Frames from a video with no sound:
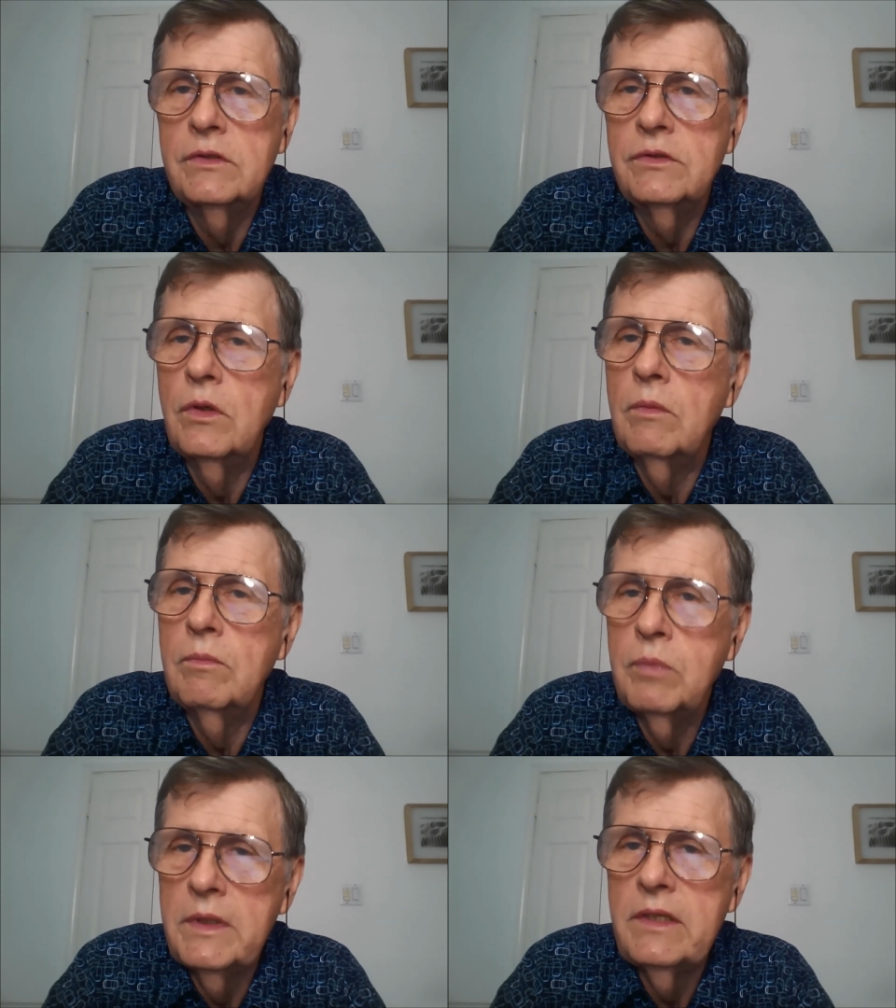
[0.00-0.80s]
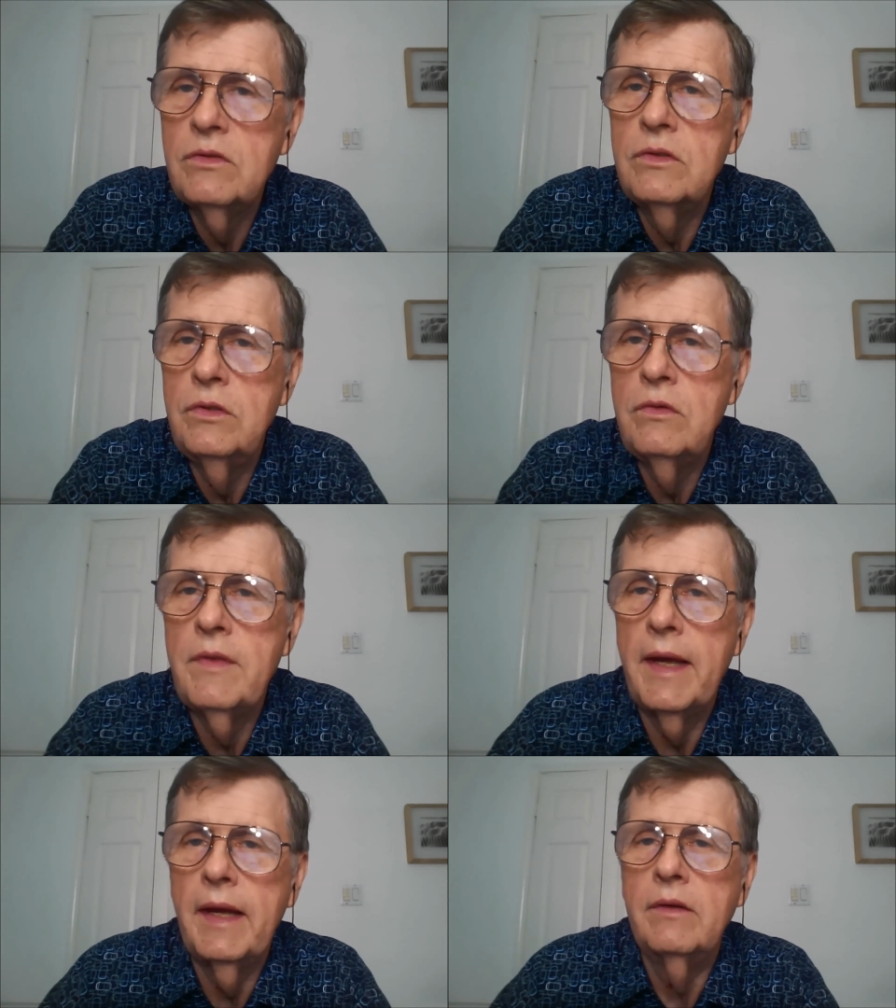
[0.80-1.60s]
And so please do
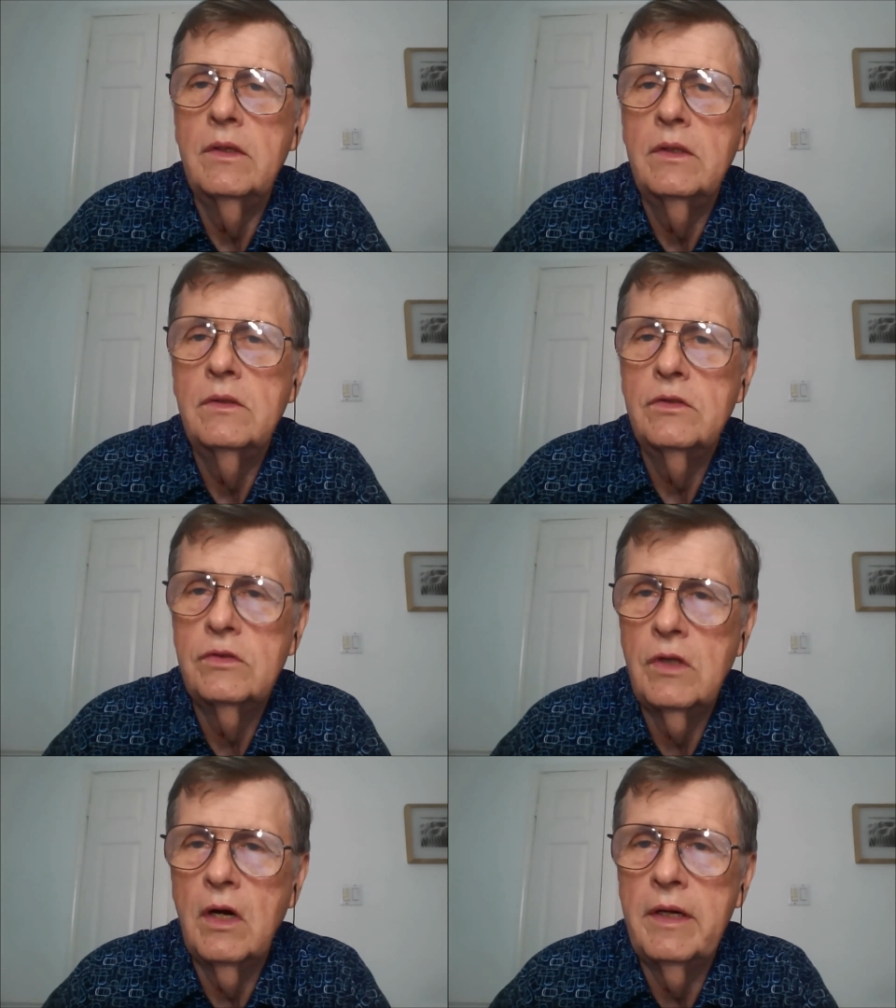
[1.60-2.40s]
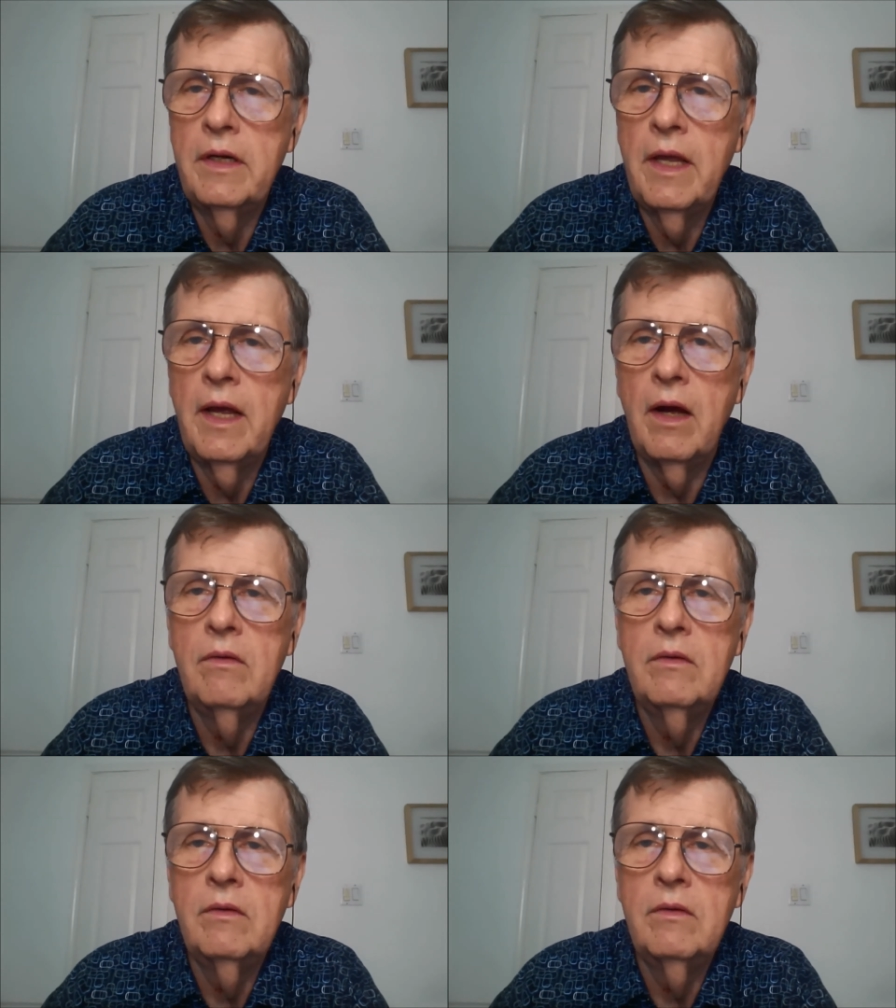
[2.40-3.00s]
that starting now.